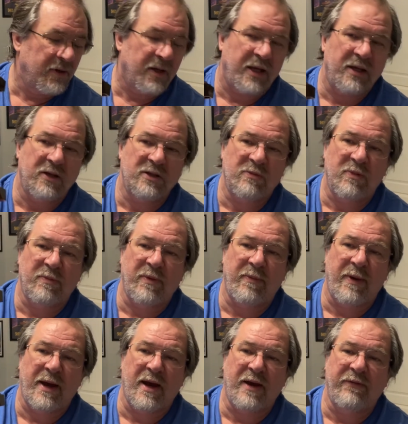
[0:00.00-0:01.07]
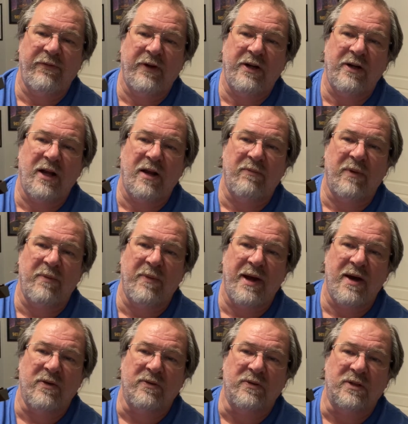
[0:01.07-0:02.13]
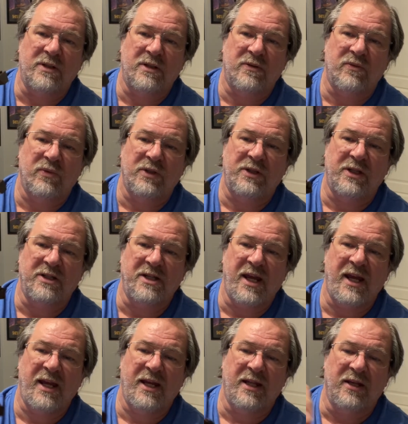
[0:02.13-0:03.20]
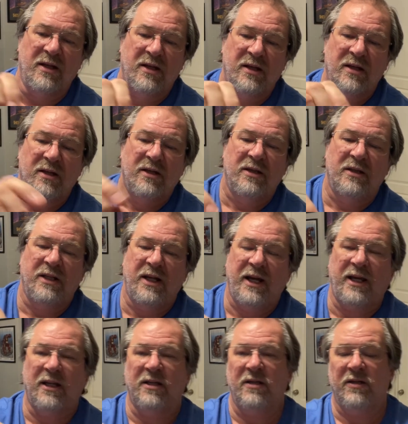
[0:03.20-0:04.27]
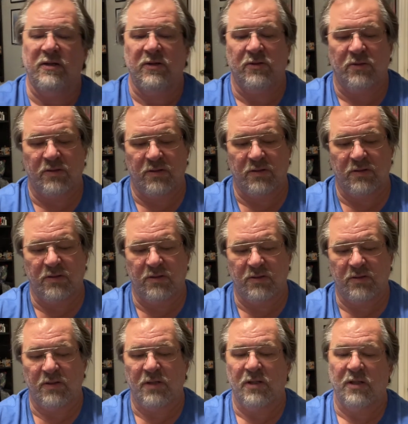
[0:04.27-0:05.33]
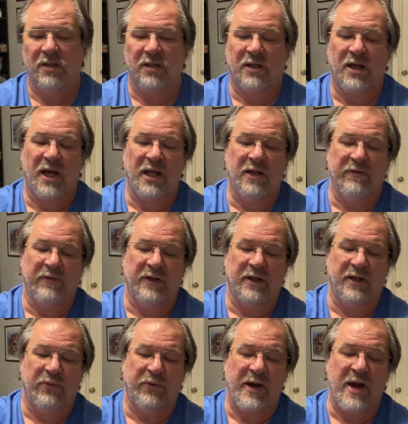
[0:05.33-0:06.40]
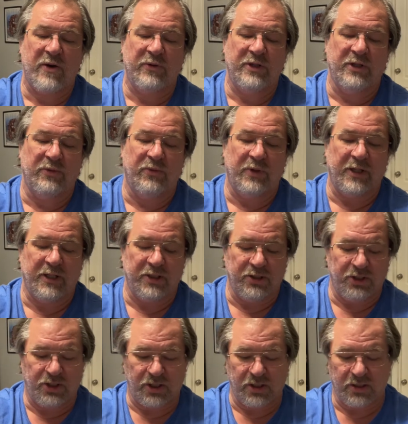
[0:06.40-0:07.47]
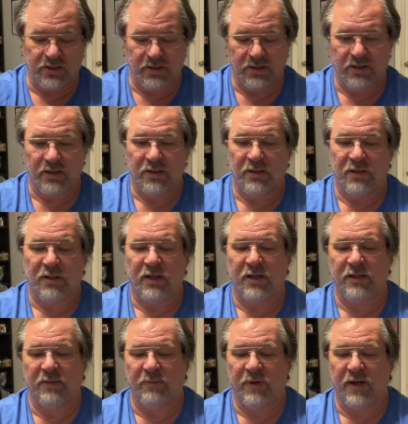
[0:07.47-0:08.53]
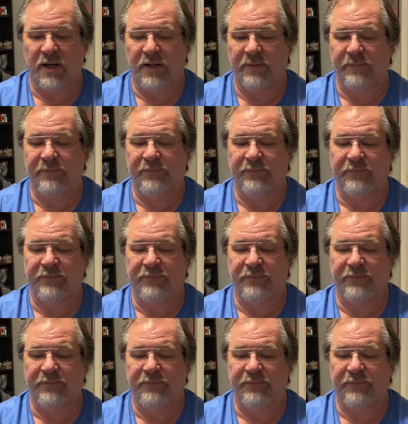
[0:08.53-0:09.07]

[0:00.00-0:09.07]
I use them in I figured out in my mountains with the tan that I could do kind of a rounded ridge on the bottom.